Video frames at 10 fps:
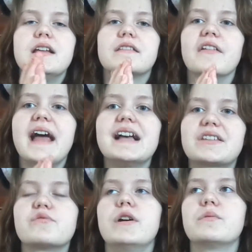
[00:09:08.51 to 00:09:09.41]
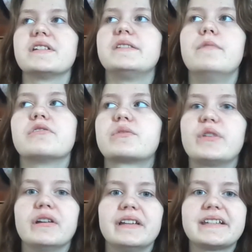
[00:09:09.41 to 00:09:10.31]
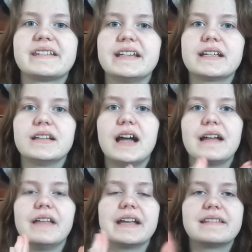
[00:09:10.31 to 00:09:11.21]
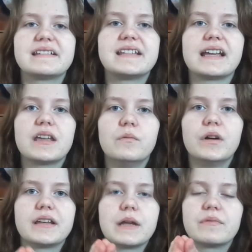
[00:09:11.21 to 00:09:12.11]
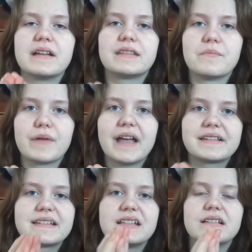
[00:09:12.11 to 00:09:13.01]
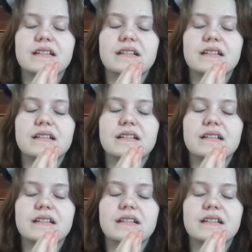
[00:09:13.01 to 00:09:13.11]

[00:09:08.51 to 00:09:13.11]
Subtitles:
The last one was the most realistic. I like the second one I read the best.